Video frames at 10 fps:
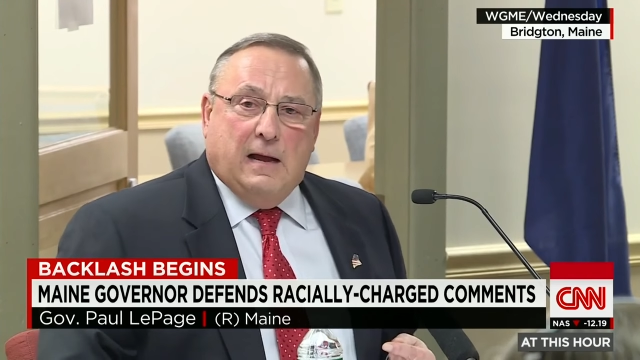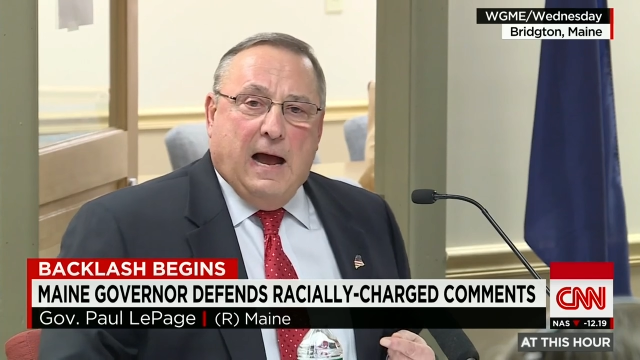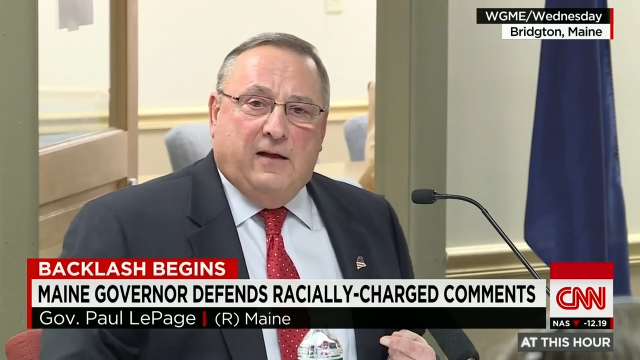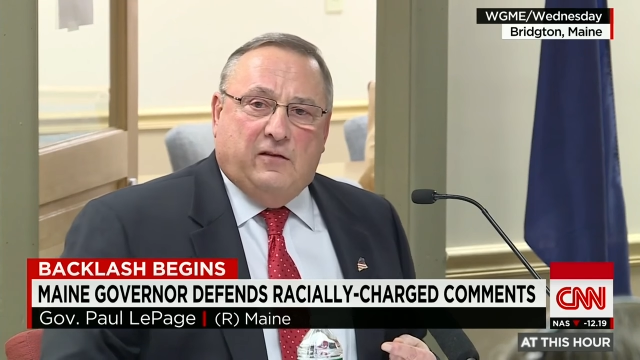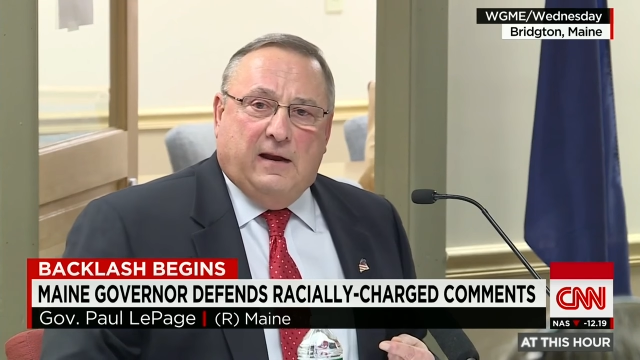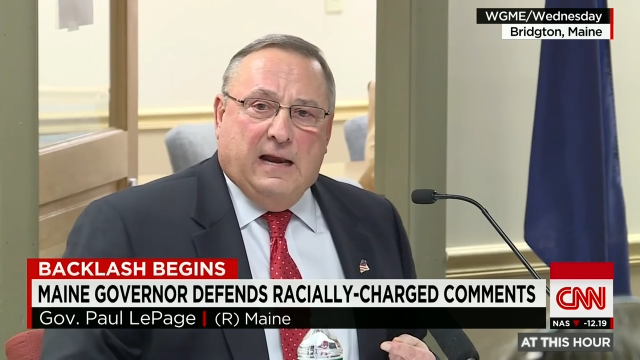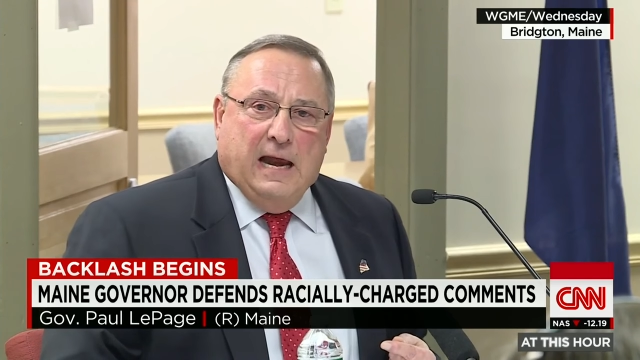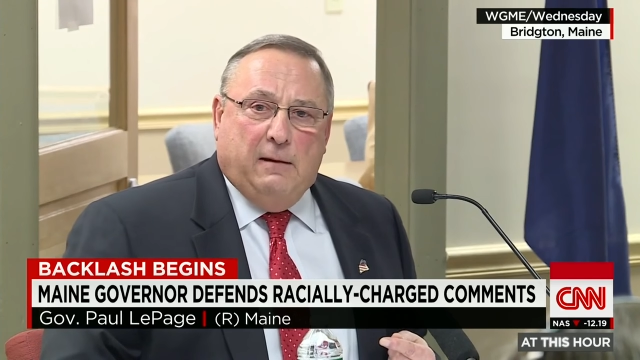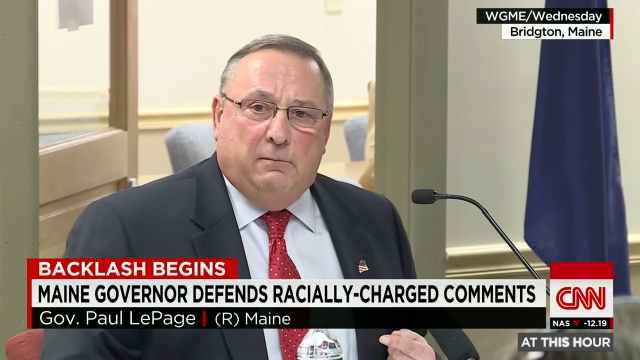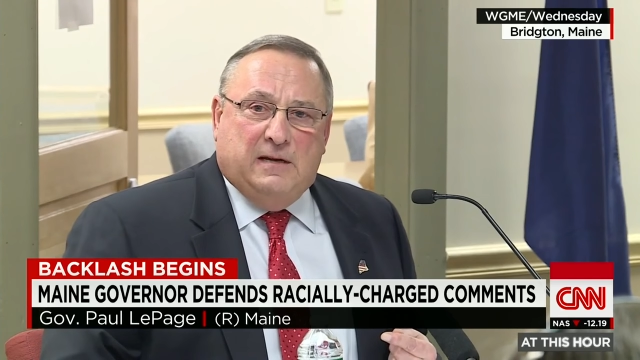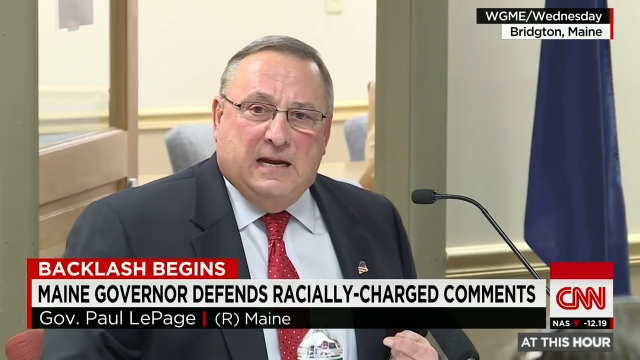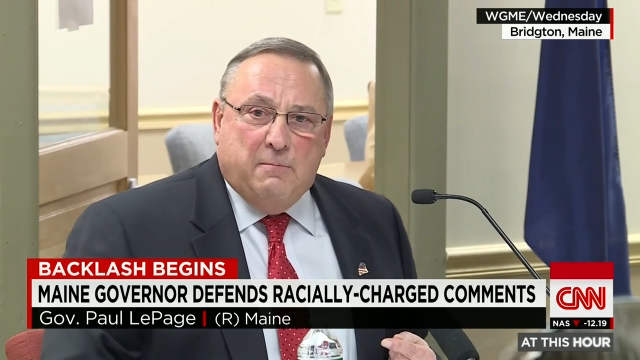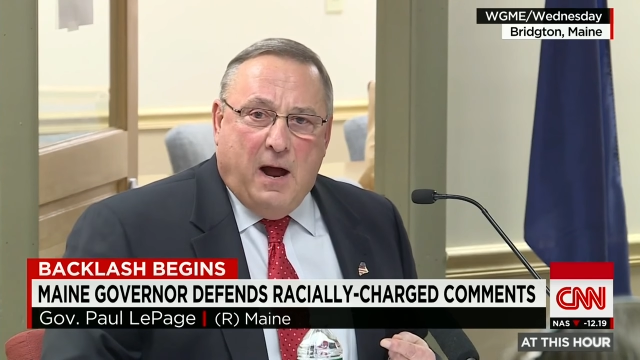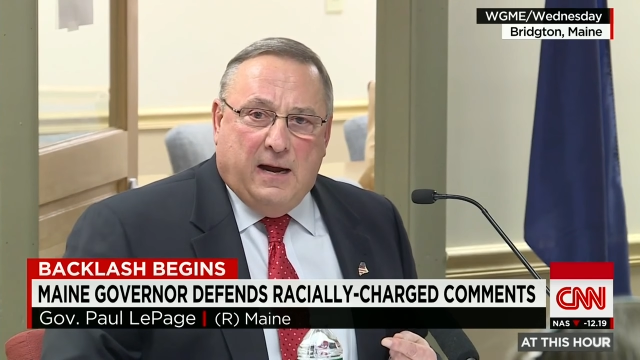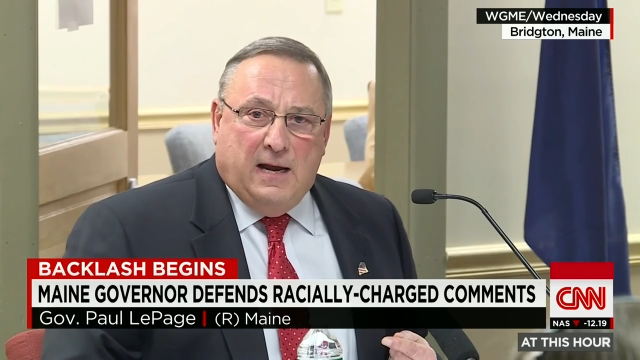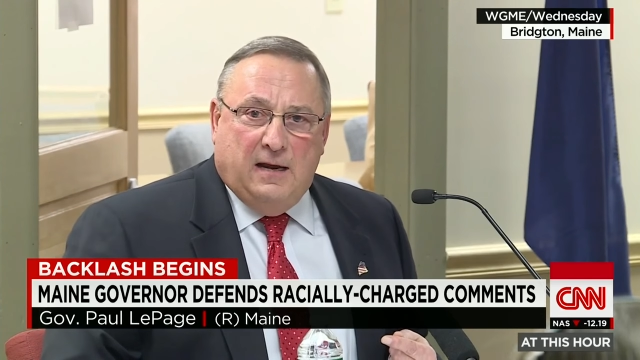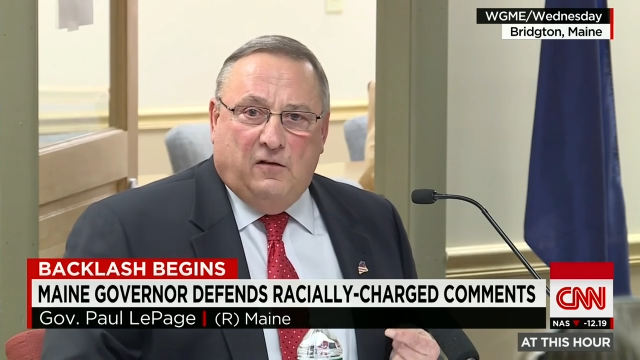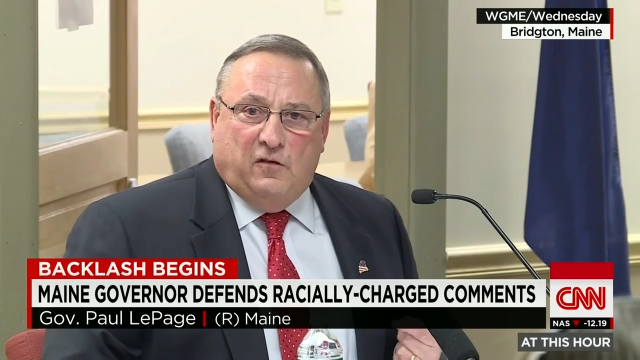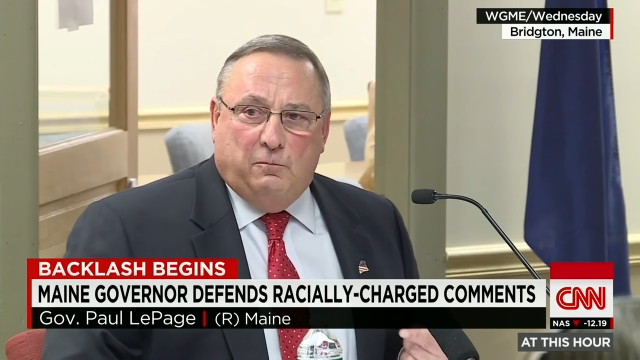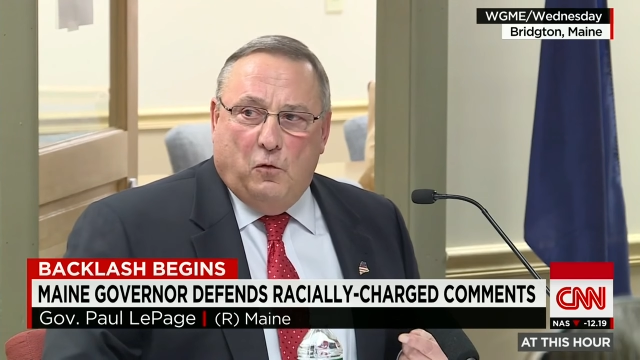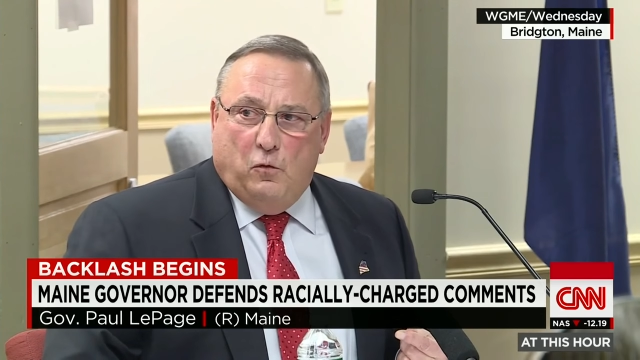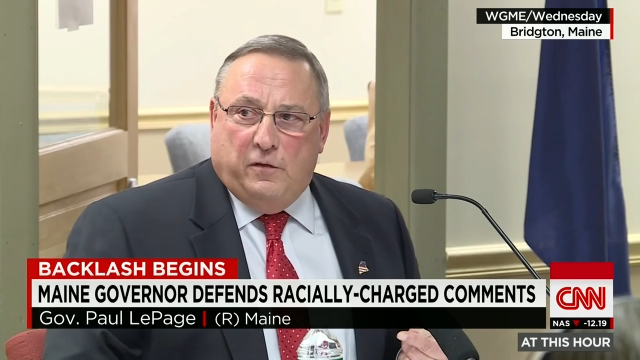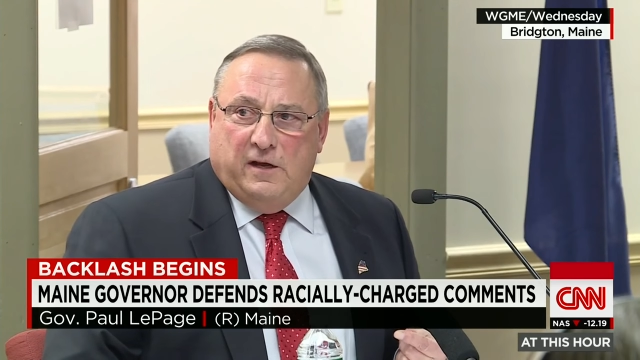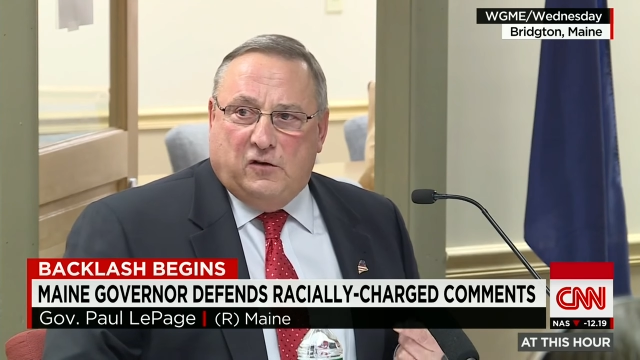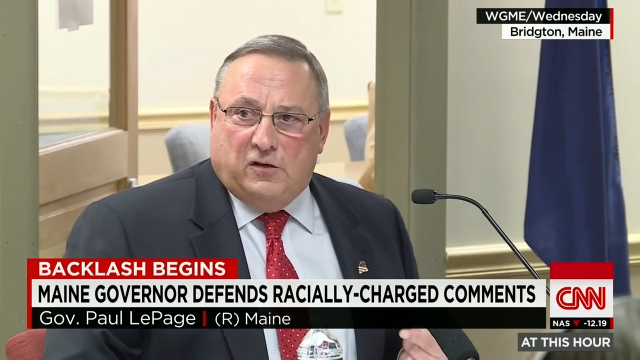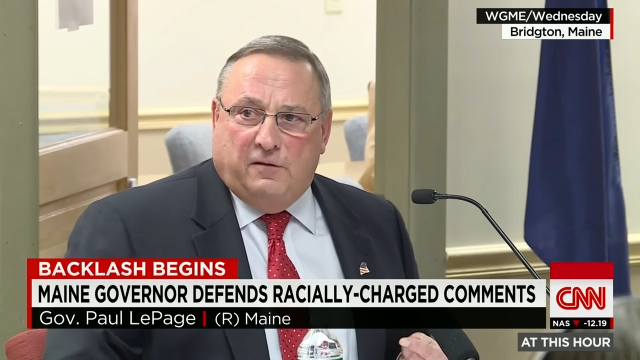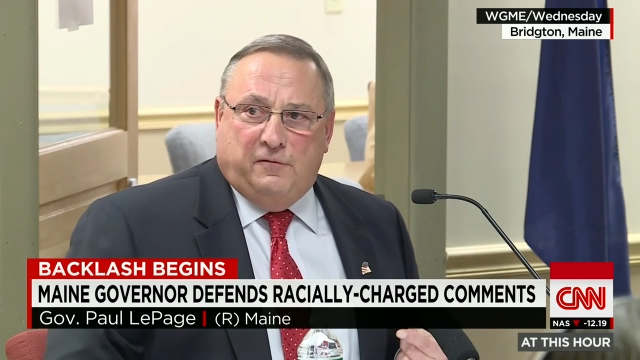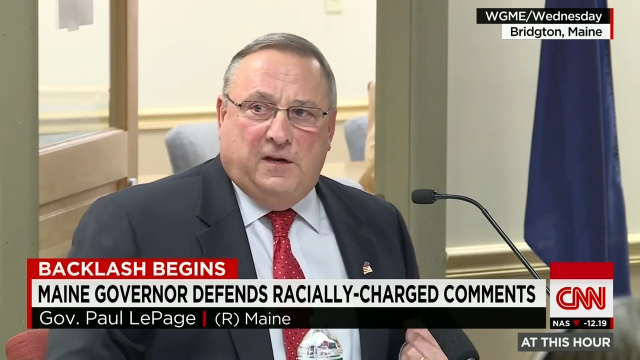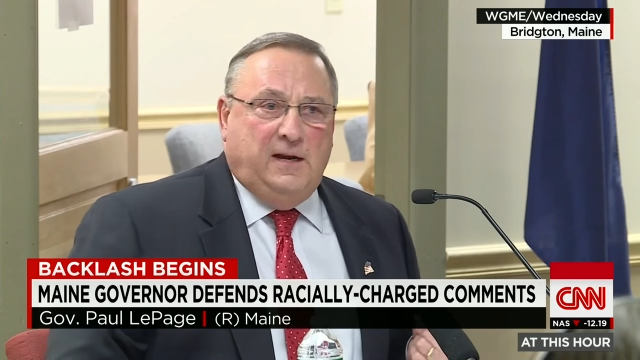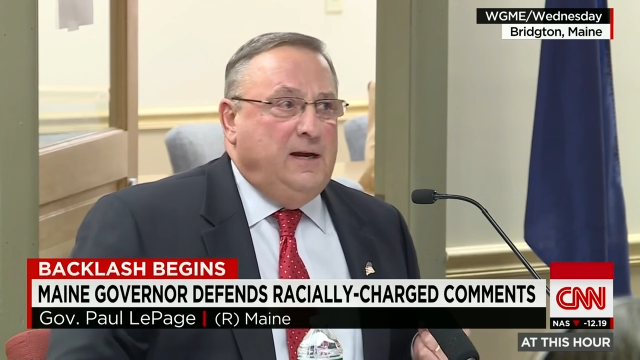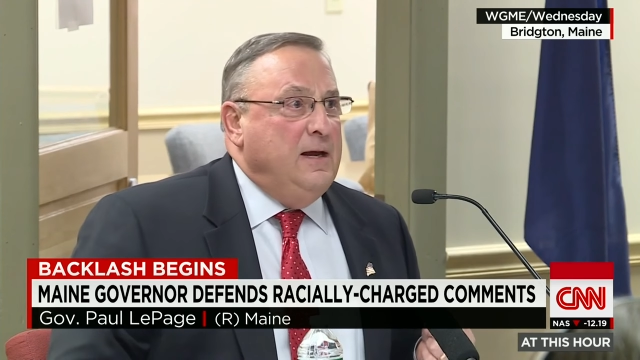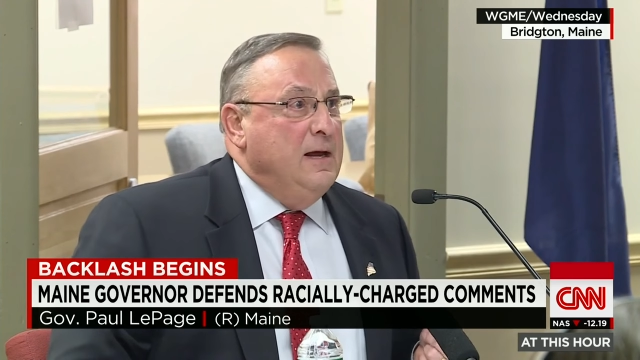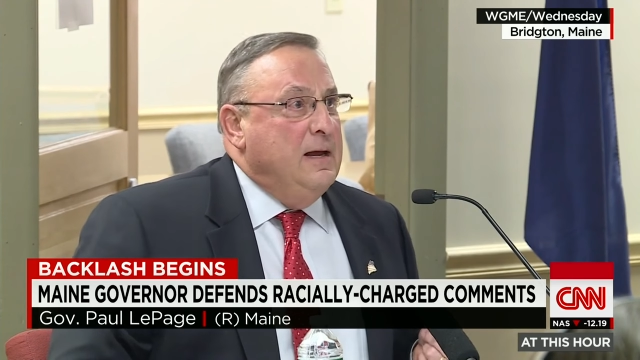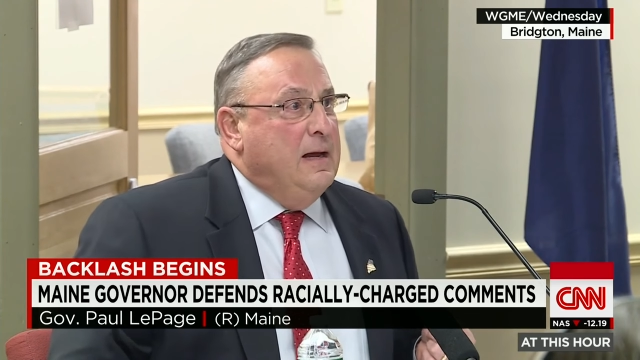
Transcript: guys that are named D Money, Smoothie, Shifty,